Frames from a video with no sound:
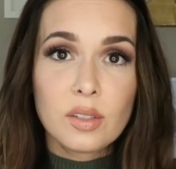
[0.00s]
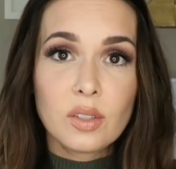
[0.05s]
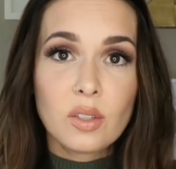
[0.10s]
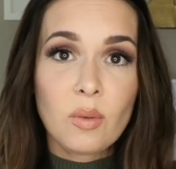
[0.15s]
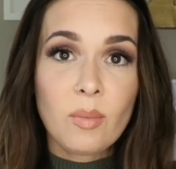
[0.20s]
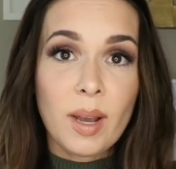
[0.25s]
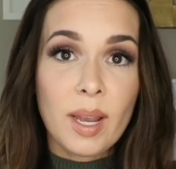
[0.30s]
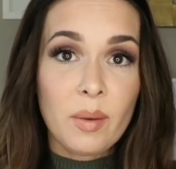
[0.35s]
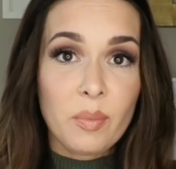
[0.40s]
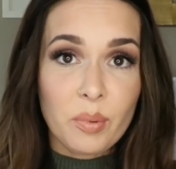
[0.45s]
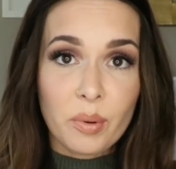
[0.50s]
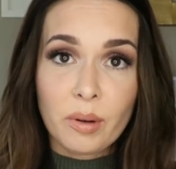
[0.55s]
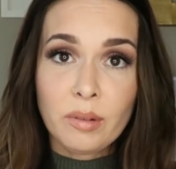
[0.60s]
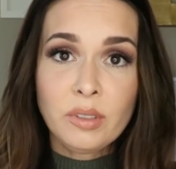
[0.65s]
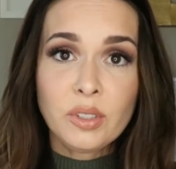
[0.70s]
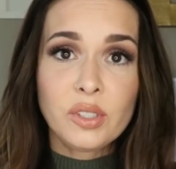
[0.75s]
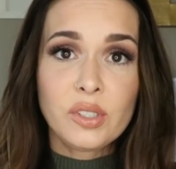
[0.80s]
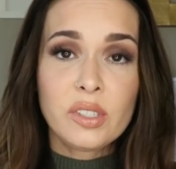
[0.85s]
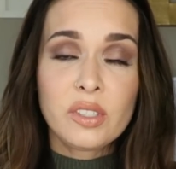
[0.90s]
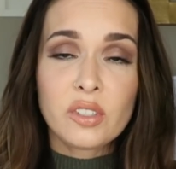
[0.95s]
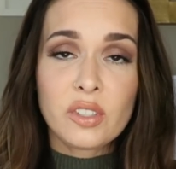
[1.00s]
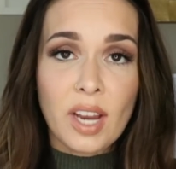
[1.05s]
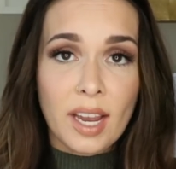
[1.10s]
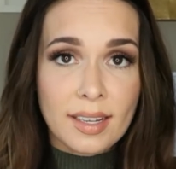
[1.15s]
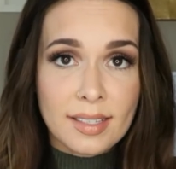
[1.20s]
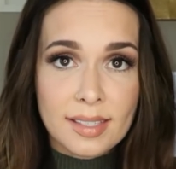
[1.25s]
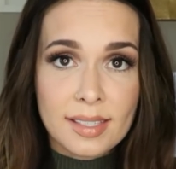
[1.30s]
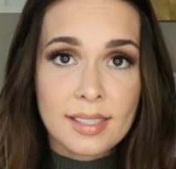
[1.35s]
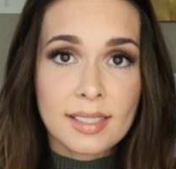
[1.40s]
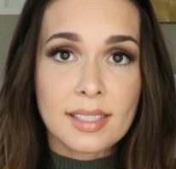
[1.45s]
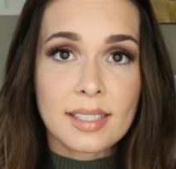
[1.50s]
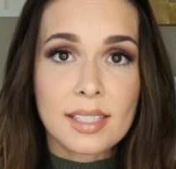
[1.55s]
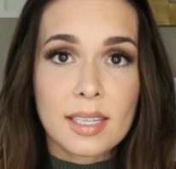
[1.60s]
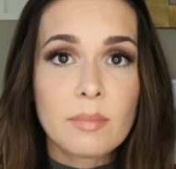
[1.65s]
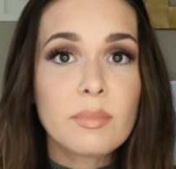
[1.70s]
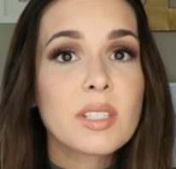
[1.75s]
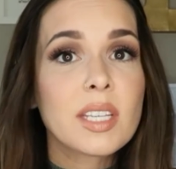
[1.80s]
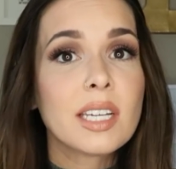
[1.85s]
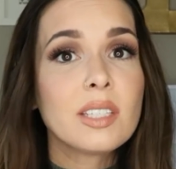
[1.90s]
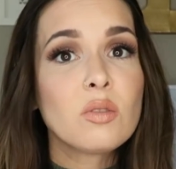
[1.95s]
So my approach to Jackson's
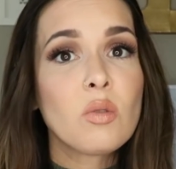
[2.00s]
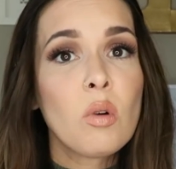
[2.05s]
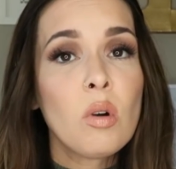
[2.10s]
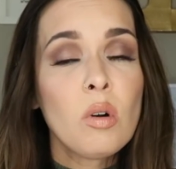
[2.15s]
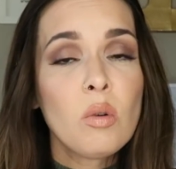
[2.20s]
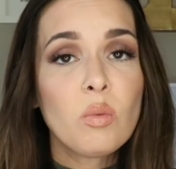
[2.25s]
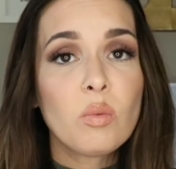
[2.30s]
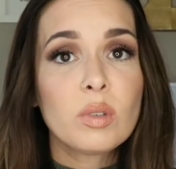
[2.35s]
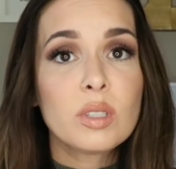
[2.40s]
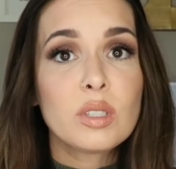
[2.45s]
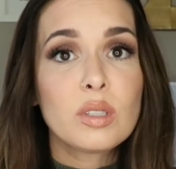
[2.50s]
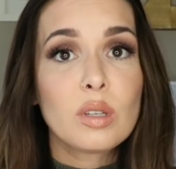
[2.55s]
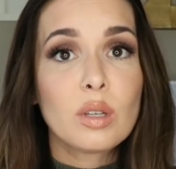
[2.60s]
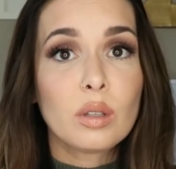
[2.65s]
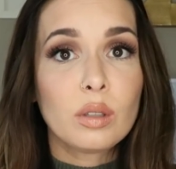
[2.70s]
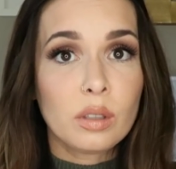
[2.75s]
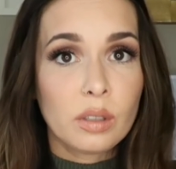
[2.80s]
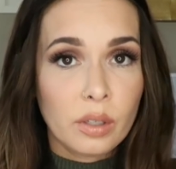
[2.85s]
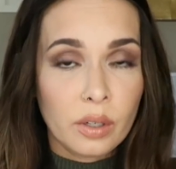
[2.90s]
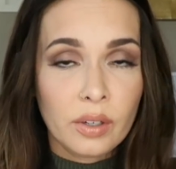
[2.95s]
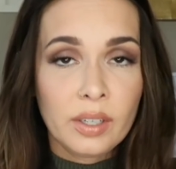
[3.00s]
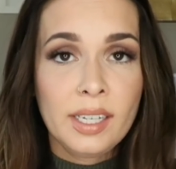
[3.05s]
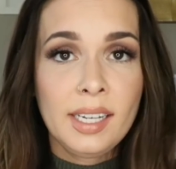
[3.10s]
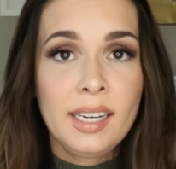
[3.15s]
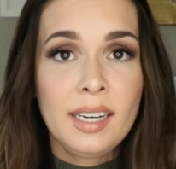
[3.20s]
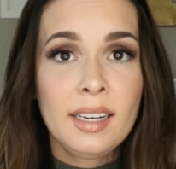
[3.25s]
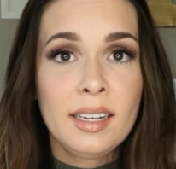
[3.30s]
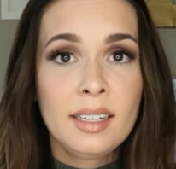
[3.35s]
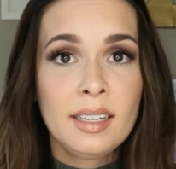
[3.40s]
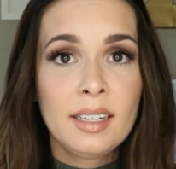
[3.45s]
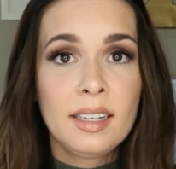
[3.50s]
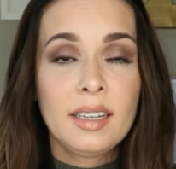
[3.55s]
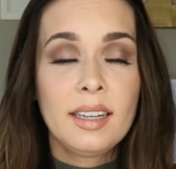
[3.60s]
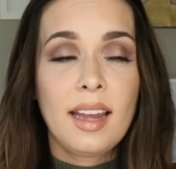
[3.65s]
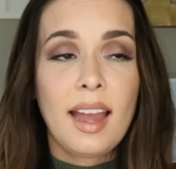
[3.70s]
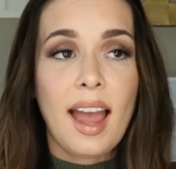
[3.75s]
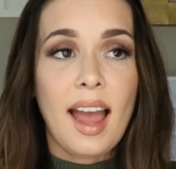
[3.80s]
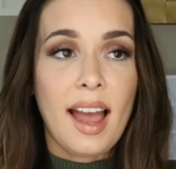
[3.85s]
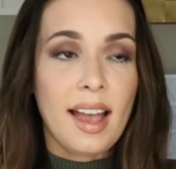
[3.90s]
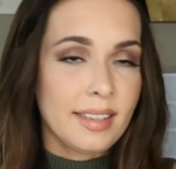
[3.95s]
sleep schedule was learning
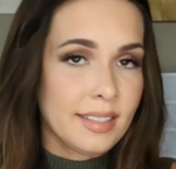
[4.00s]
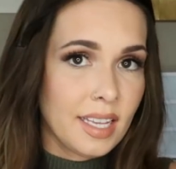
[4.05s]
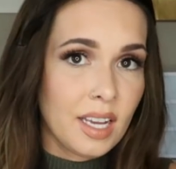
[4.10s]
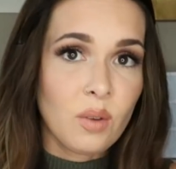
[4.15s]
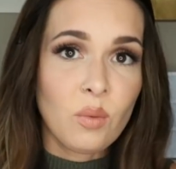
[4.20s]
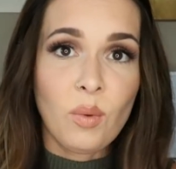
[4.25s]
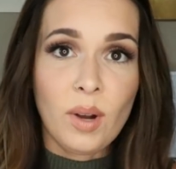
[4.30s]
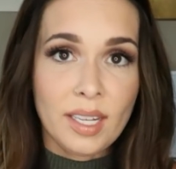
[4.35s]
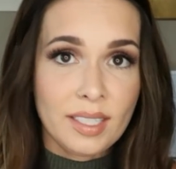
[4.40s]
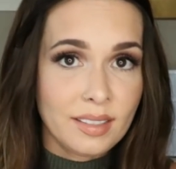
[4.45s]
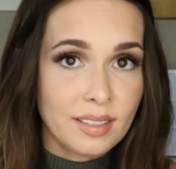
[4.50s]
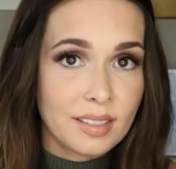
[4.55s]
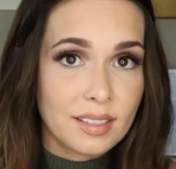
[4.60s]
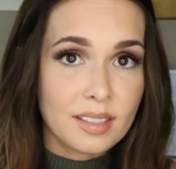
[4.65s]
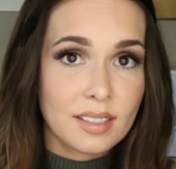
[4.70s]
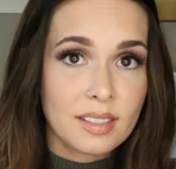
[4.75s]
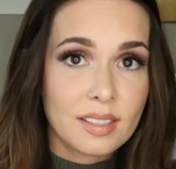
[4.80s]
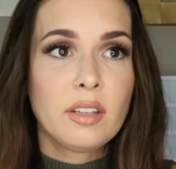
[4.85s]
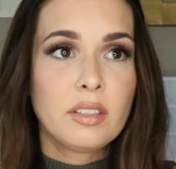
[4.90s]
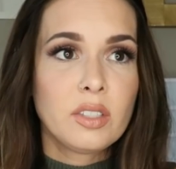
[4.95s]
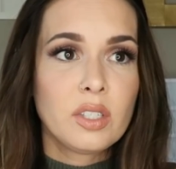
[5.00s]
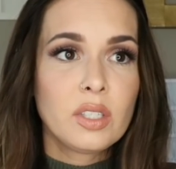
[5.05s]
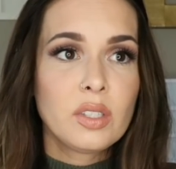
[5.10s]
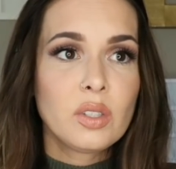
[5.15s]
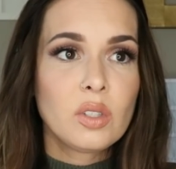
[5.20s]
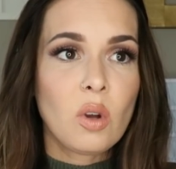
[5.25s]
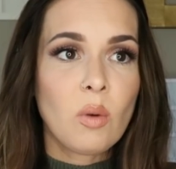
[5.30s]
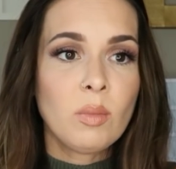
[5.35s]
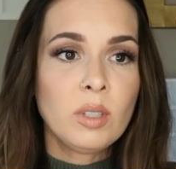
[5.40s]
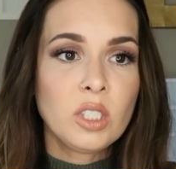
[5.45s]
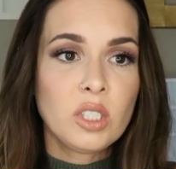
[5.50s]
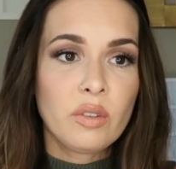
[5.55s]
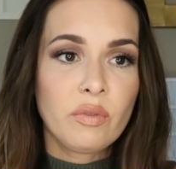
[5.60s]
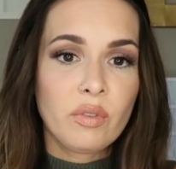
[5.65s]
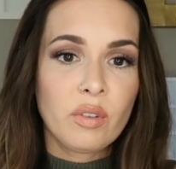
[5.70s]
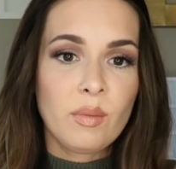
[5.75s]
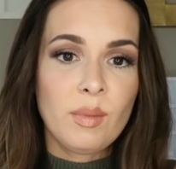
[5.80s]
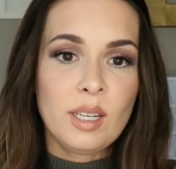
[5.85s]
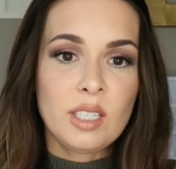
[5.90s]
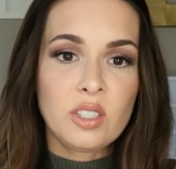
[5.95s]
as I went. There's just so much
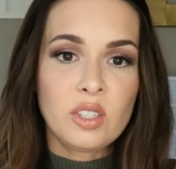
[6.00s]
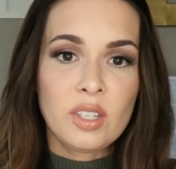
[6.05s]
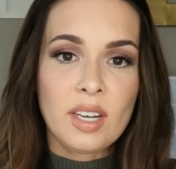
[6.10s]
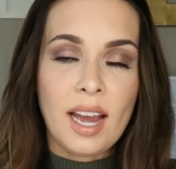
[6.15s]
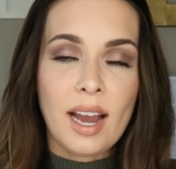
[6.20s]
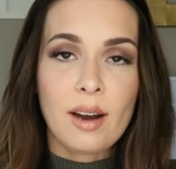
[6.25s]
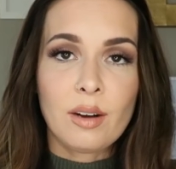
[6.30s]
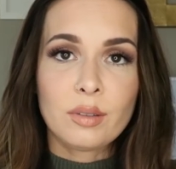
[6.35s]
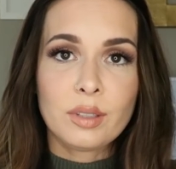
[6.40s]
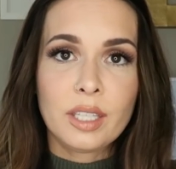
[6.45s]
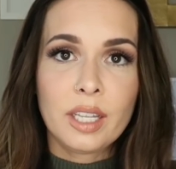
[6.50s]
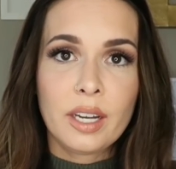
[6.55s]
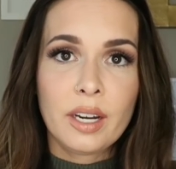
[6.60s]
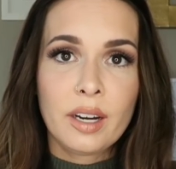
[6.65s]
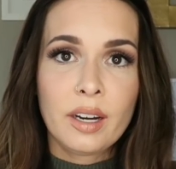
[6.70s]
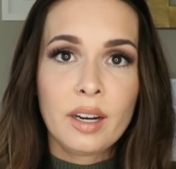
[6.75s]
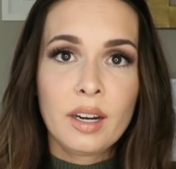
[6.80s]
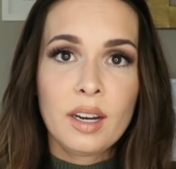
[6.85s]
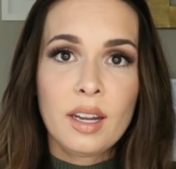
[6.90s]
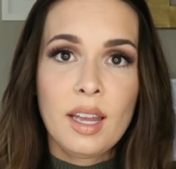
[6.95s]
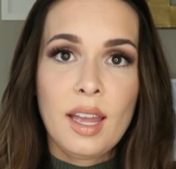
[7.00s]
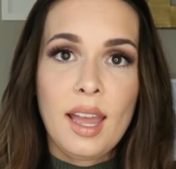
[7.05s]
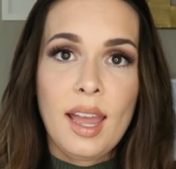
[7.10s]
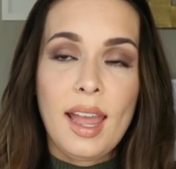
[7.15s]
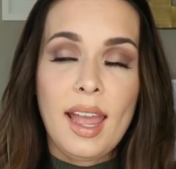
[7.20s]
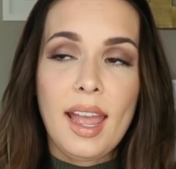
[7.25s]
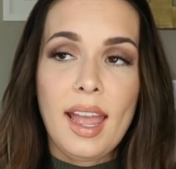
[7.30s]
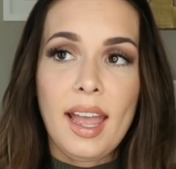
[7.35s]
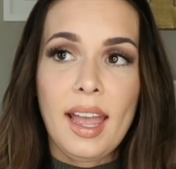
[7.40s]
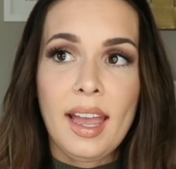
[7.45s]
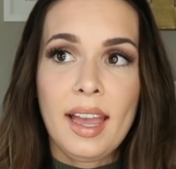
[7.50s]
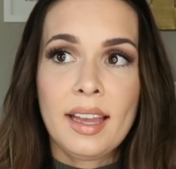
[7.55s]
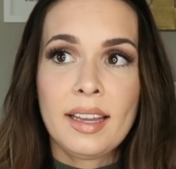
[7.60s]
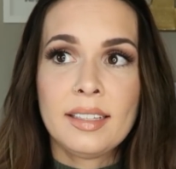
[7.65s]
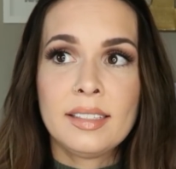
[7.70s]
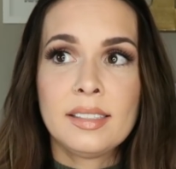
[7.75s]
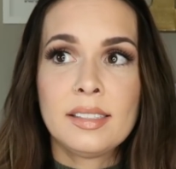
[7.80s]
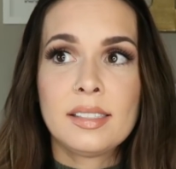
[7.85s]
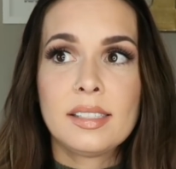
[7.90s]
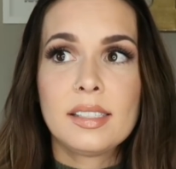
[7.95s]
information out there
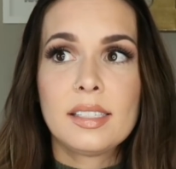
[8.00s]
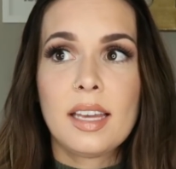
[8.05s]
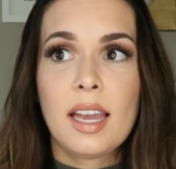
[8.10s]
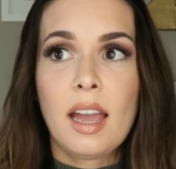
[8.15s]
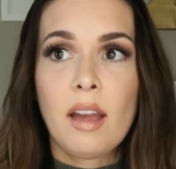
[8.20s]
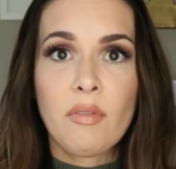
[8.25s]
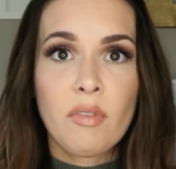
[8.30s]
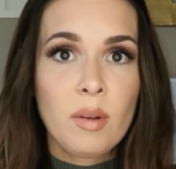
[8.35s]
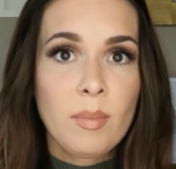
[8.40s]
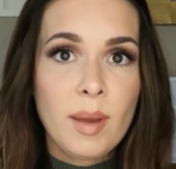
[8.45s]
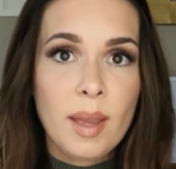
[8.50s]
and every